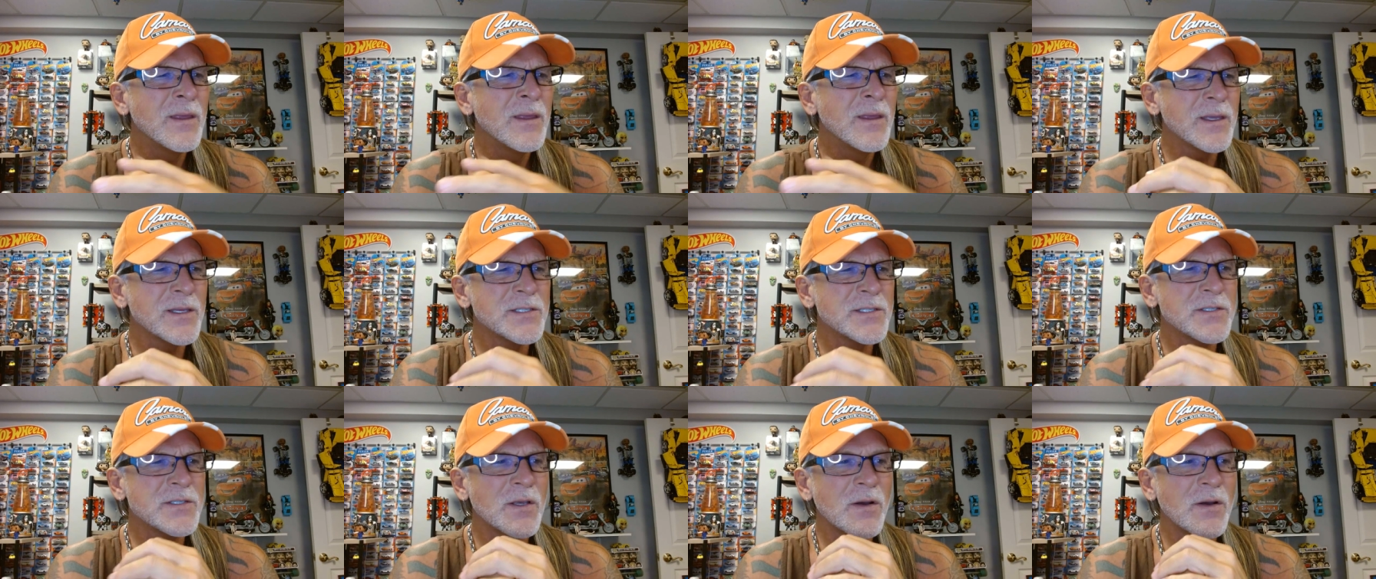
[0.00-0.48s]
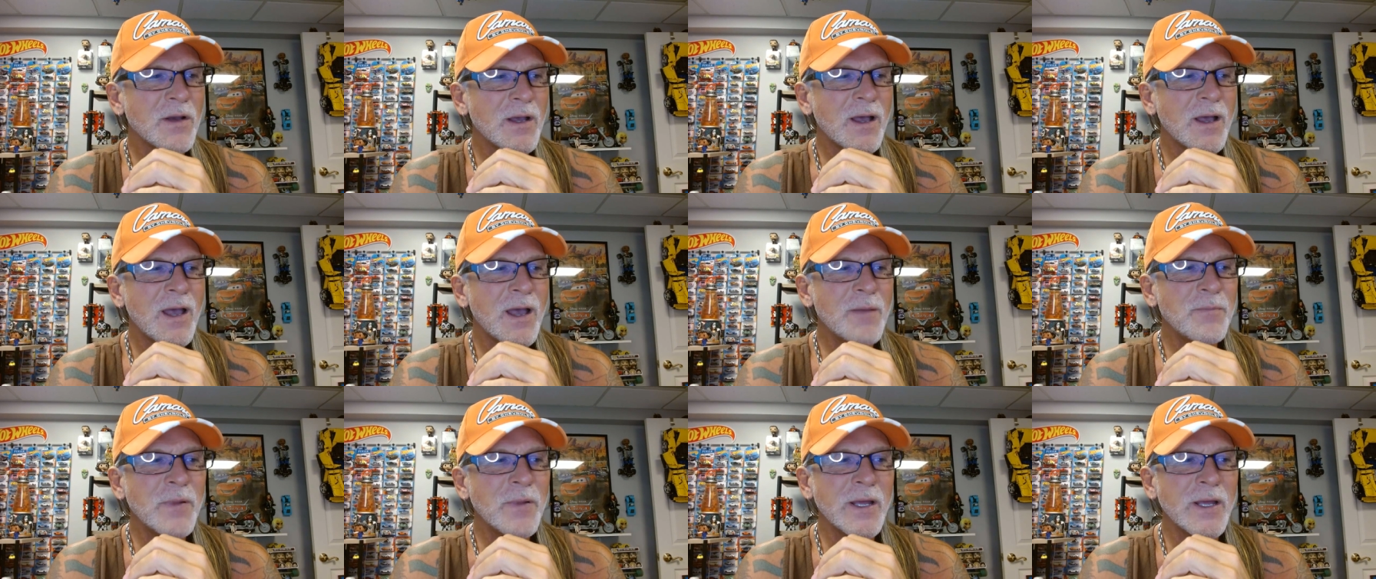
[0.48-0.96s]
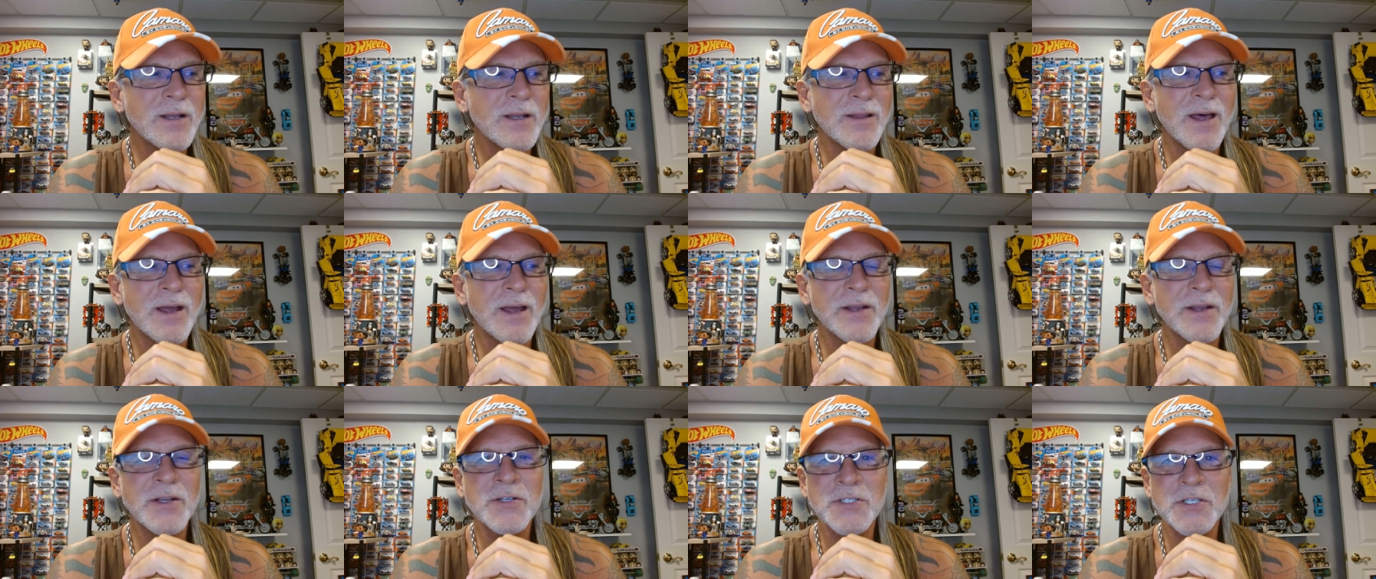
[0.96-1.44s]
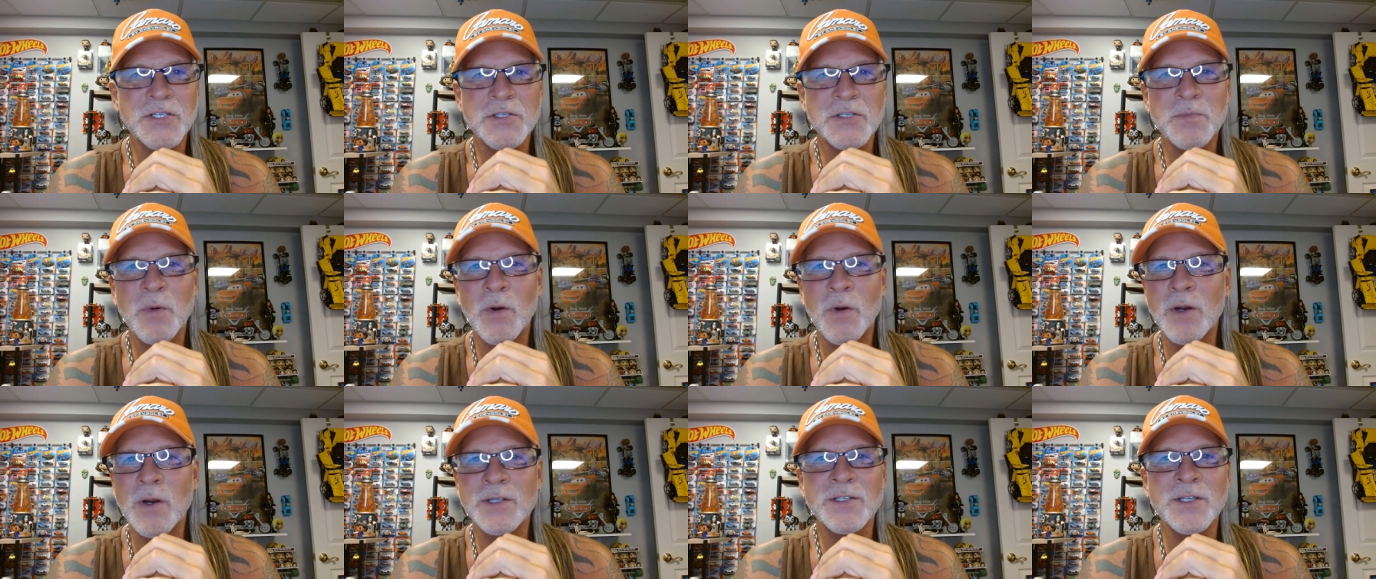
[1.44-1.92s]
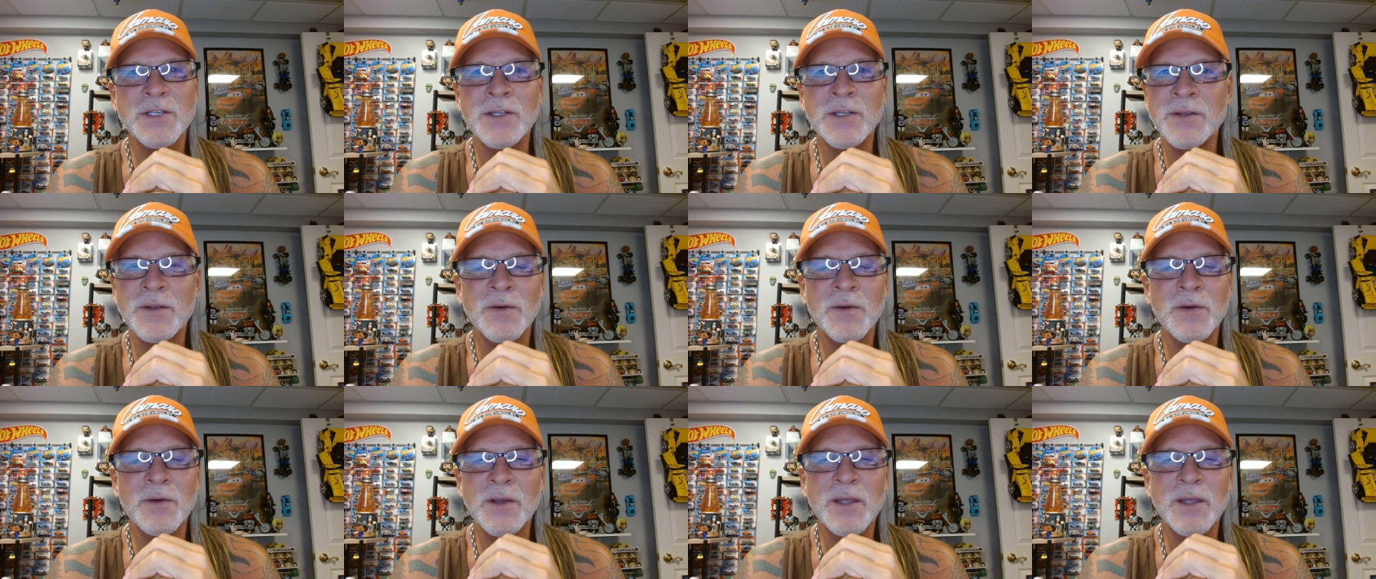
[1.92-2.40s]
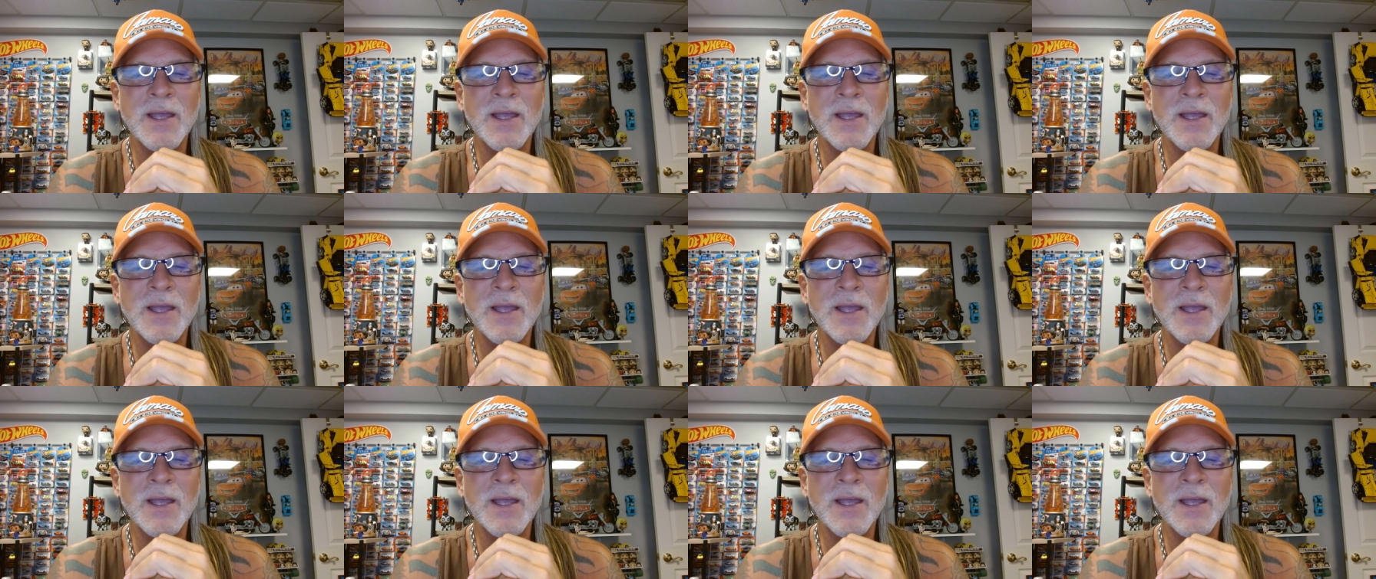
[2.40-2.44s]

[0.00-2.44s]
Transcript: Because I played a lot of years of sports, and